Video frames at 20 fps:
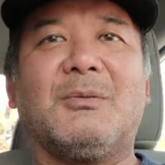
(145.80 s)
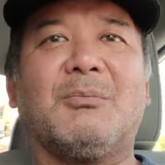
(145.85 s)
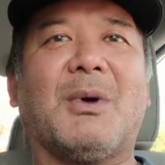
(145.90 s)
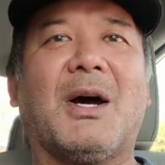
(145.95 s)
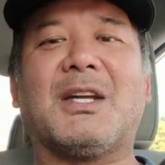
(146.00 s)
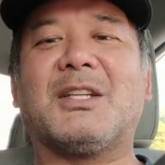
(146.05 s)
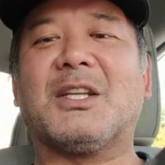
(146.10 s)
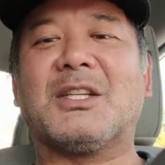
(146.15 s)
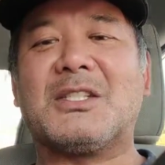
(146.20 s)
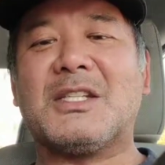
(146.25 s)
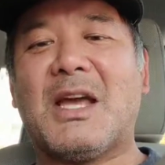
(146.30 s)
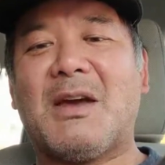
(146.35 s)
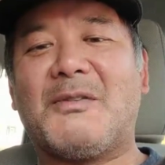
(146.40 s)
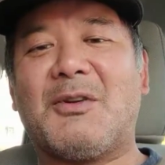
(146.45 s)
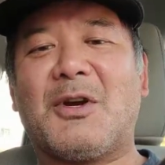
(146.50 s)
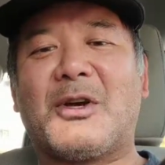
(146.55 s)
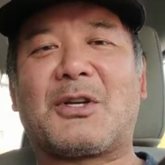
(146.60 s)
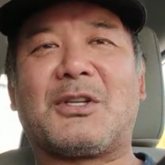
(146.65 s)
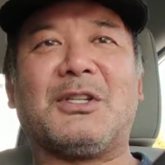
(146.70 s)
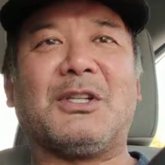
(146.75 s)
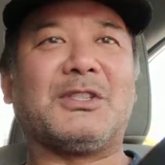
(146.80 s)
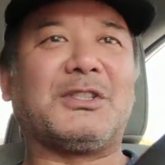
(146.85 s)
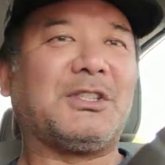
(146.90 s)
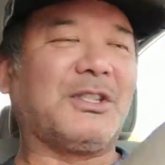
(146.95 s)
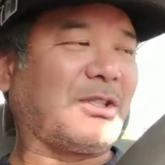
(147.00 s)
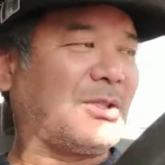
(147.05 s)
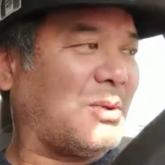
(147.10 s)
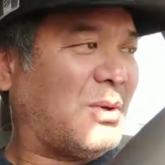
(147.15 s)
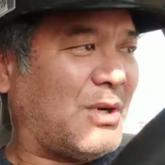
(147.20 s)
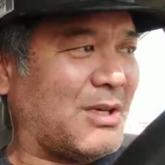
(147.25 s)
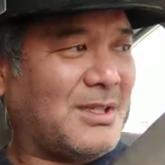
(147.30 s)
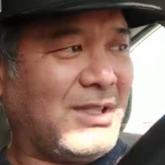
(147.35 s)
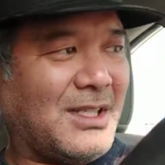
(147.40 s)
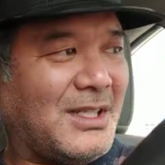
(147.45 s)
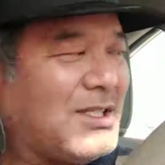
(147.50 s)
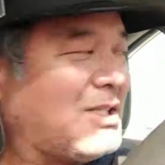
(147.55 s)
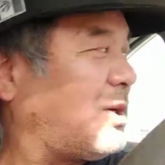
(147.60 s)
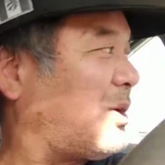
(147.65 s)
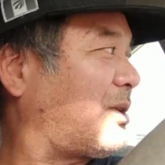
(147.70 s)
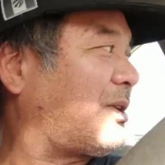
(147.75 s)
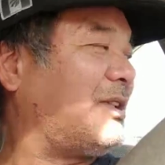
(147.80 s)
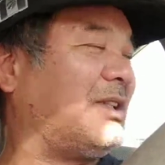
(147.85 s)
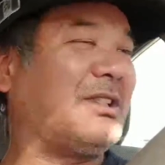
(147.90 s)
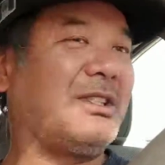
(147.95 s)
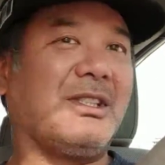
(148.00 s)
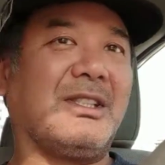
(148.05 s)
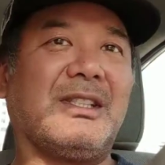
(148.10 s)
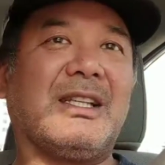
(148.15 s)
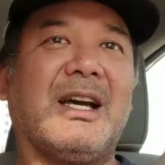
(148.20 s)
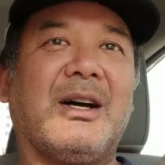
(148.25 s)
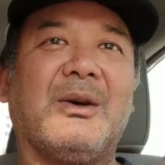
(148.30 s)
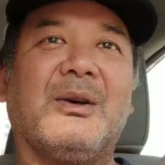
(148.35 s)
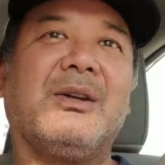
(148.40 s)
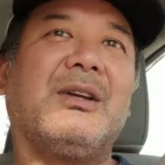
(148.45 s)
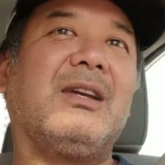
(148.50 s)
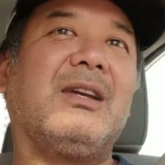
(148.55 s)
mine doesn't have air conditioning, so all you need is air conditioning. Now